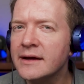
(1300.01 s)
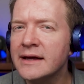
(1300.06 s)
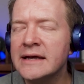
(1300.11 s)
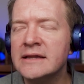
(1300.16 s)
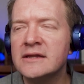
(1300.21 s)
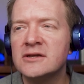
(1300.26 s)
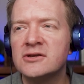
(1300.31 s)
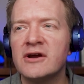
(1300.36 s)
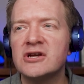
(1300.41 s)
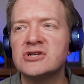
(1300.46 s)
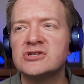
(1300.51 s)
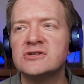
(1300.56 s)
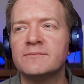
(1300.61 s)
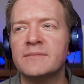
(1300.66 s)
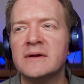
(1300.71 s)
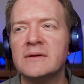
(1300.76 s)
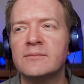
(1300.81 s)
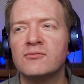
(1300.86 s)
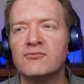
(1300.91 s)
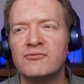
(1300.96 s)
in the direction
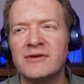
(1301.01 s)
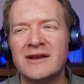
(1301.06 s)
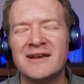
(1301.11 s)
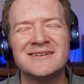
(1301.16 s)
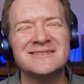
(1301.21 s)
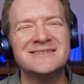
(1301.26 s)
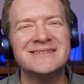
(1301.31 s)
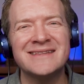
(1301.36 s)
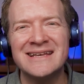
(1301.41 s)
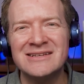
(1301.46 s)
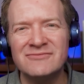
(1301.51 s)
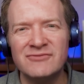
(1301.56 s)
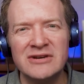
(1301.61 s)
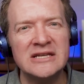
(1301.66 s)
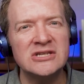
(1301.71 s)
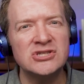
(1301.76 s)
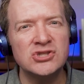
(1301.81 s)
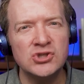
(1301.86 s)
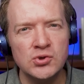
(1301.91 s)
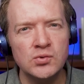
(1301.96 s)
of people realizing they
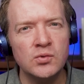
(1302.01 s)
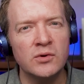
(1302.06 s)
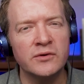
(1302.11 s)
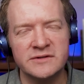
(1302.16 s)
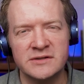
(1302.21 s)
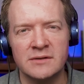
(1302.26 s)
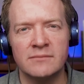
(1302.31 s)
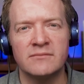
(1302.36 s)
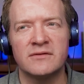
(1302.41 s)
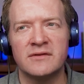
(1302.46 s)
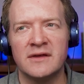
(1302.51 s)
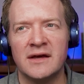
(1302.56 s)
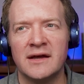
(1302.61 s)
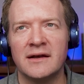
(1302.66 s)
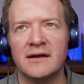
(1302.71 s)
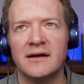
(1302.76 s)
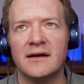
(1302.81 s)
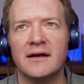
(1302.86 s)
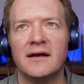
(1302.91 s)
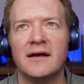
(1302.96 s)
really do want
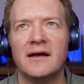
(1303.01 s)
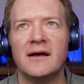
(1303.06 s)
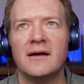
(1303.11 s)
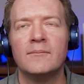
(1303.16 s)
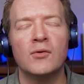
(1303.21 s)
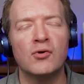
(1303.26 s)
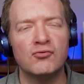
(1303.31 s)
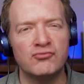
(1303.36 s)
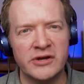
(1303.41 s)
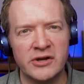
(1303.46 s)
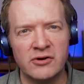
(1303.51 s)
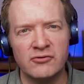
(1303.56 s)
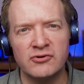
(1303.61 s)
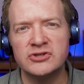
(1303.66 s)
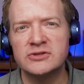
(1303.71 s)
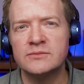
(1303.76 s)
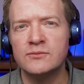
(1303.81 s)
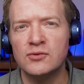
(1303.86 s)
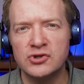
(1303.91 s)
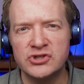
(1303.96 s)
something more
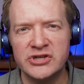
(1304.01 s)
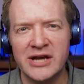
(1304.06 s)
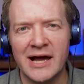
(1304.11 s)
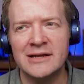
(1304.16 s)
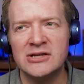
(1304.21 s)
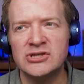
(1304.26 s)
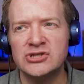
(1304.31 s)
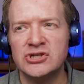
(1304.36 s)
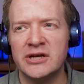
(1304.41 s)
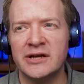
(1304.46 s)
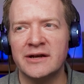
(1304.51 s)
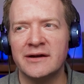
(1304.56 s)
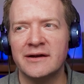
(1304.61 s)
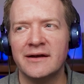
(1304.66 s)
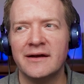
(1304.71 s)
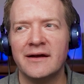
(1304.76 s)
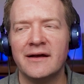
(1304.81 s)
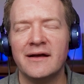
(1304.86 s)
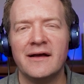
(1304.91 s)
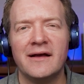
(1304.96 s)
rigorous, more
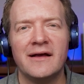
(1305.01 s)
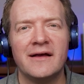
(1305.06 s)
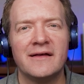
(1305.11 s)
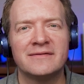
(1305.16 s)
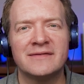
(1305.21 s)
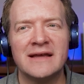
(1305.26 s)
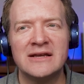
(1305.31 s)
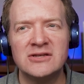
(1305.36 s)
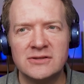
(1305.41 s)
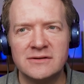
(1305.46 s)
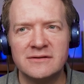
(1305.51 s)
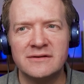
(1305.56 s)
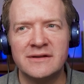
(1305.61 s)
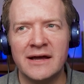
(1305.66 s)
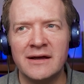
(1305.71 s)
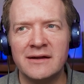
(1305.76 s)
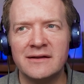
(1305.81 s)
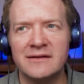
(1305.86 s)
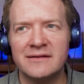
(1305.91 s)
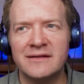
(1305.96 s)
challenging.
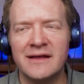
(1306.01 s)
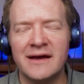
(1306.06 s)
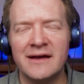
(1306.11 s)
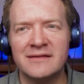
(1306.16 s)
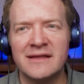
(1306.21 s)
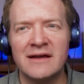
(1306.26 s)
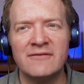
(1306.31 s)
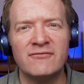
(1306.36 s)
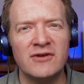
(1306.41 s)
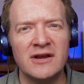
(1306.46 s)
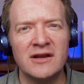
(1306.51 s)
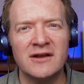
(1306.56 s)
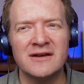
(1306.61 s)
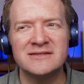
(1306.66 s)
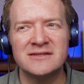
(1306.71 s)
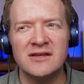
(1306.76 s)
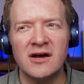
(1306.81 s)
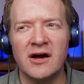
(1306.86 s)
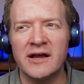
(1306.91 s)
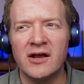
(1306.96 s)
They've
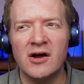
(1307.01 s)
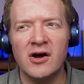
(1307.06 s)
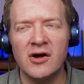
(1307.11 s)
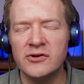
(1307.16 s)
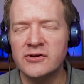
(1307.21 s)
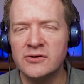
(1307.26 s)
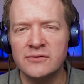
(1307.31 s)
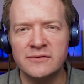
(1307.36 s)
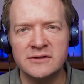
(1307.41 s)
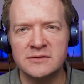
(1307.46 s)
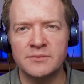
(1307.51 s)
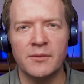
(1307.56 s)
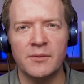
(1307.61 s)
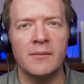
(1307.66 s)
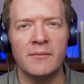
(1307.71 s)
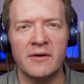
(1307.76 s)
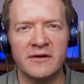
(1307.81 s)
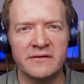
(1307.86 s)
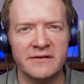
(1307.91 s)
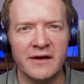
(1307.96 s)
realized that I can't do this
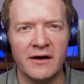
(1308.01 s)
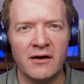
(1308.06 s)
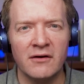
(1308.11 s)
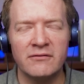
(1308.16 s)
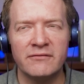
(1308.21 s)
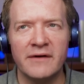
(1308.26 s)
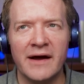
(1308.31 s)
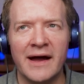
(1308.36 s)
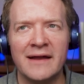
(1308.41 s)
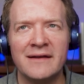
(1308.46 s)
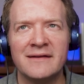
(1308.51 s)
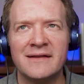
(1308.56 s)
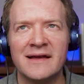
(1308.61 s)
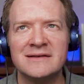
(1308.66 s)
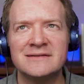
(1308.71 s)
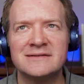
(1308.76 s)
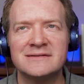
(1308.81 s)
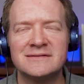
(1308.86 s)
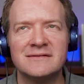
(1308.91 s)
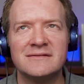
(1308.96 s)
by myself, and
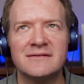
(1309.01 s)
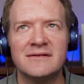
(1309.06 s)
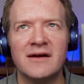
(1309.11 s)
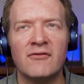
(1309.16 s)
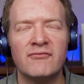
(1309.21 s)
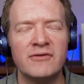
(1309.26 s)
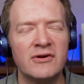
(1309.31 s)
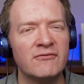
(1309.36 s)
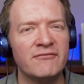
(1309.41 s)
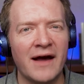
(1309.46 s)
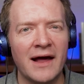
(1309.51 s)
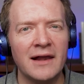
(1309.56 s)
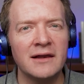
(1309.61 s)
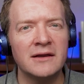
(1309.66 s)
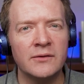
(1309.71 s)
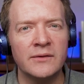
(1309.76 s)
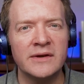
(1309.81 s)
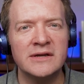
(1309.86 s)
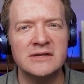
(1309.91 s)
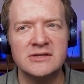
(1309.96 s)
there's a real
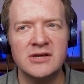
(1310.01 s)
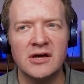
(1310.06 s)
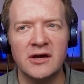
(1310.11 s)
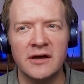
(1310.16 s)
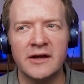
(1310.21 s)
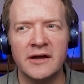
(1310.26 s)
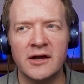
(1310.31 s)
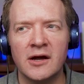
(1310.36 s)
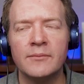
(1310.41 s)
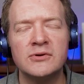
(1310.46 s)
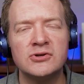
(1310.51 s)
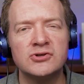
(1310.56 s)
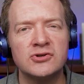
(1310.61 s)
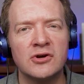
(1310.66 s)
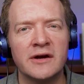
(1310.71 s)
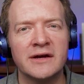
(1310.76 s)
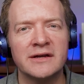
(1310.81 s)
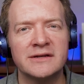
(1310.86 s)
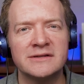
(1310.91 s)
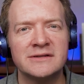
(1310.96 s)
value in turning up and
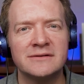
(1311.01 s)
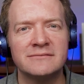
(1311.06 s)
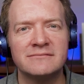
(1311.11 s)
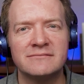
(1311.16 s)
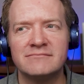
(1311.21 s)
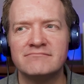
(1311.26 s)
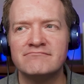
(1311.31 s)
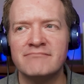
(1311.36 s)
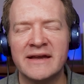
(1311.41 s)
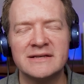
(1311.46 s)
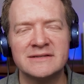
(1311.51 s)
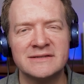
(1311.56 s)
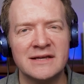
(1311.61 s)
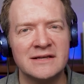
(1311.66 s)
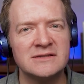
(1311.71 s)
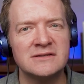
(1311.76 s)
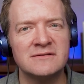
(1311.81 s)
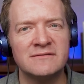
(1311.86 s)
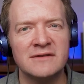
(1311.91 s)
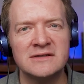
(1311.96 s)
trying to make
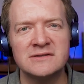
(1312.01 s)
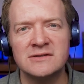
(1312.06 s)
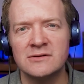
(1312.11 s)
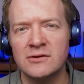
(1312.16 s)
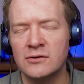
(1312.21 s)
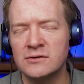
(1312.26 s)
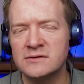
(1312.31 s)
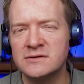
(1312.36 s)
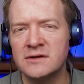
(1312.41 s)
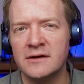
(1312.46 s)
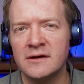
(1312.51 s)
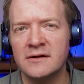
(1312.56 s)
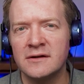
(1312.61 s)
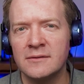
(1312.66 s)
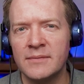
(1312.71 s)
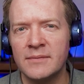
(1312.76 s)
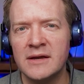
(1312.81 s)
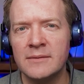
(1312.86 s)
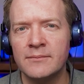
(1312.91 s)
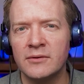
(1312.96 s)
sense of this alongside
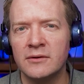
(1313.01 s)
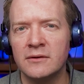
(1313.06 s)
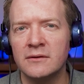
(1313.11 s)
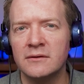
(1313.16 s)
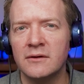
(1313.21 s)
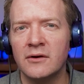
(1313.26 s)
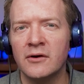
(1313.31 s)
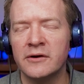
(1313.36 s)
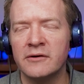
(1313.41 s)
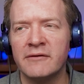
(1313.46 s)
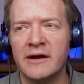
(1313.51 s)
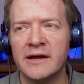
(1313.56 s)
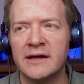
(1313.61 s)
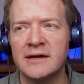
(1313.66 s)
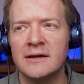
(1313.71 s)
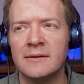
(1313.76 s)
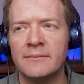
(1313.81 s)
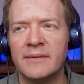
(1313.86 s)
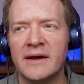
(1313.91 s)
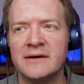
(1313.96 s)
other people on a
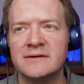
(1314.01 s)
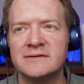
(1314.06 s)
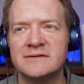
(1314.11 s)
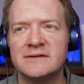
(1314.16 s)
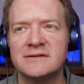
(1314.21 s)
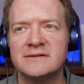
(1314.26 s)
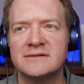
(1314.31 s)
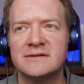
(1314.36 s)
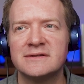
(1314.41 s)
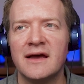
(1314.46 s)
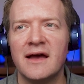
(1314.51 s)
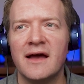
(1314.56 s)
regular basis.